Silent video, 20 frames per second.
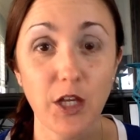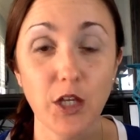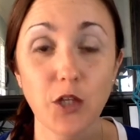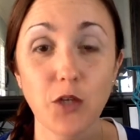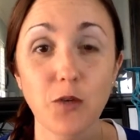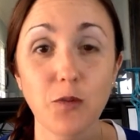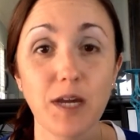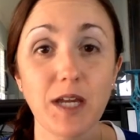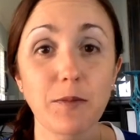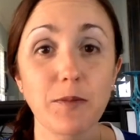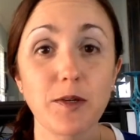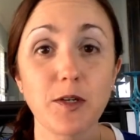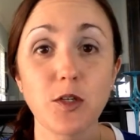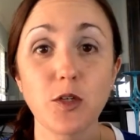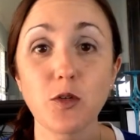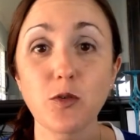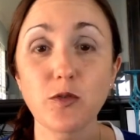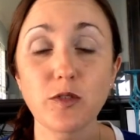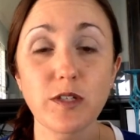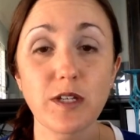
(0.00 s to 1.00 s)
You might be
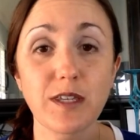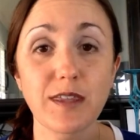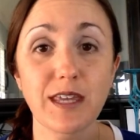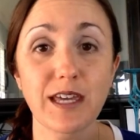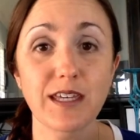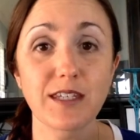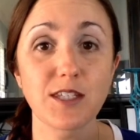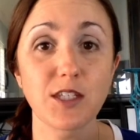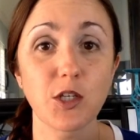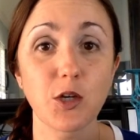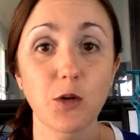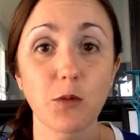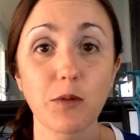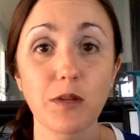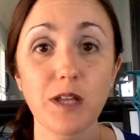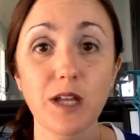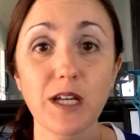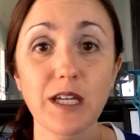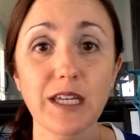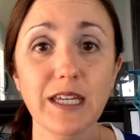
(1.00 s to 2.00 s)
using the SEO
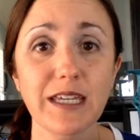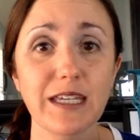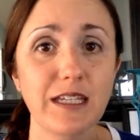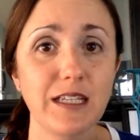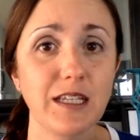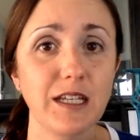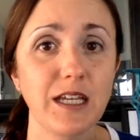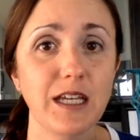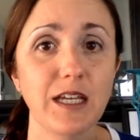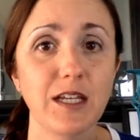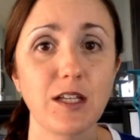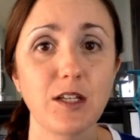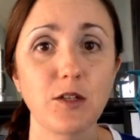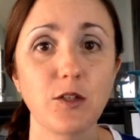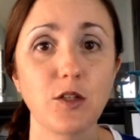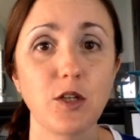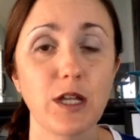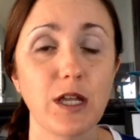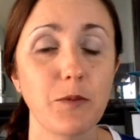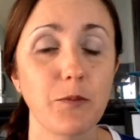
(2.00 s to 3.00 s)
plugin
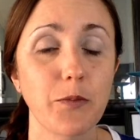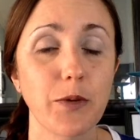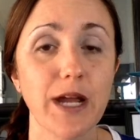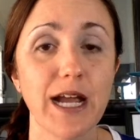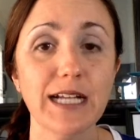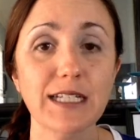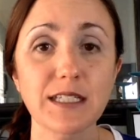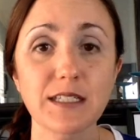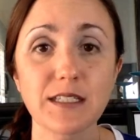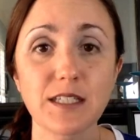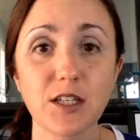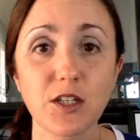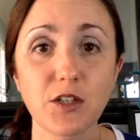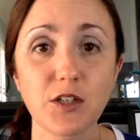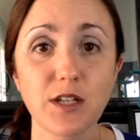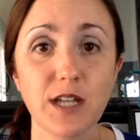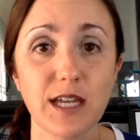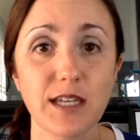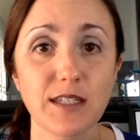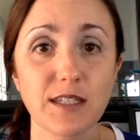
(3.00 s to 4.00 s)
and practicing
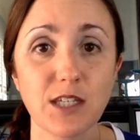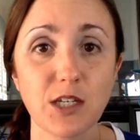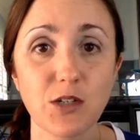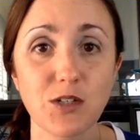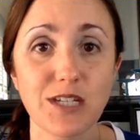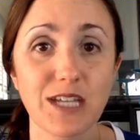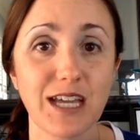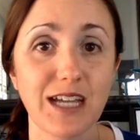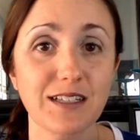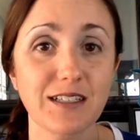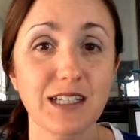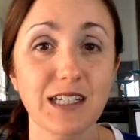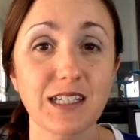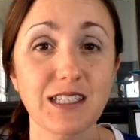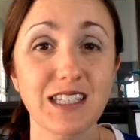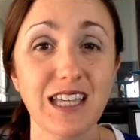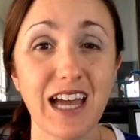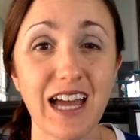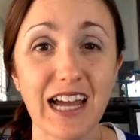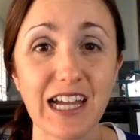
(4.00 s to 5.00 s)
good SEO
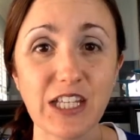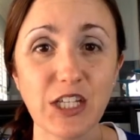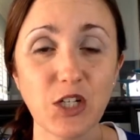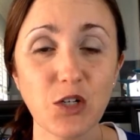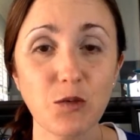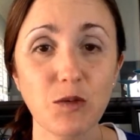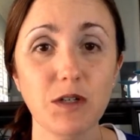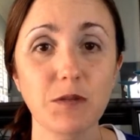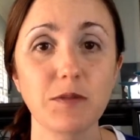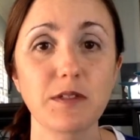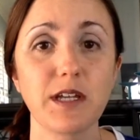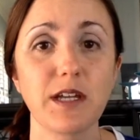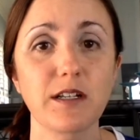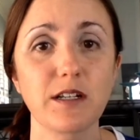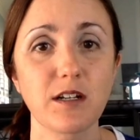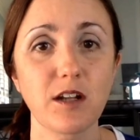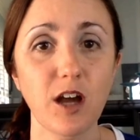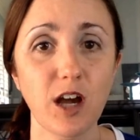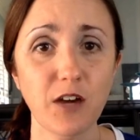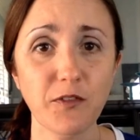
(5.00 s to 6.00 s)
tactics on your
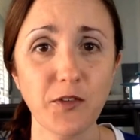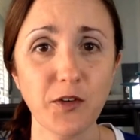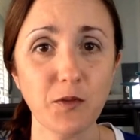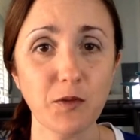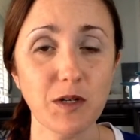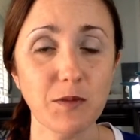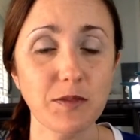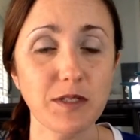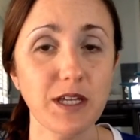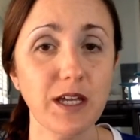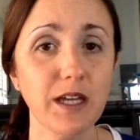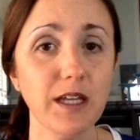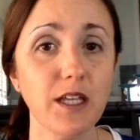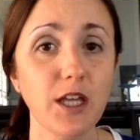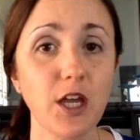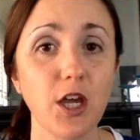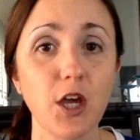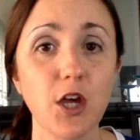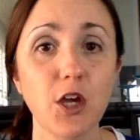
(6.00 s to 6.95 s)
website and off your website.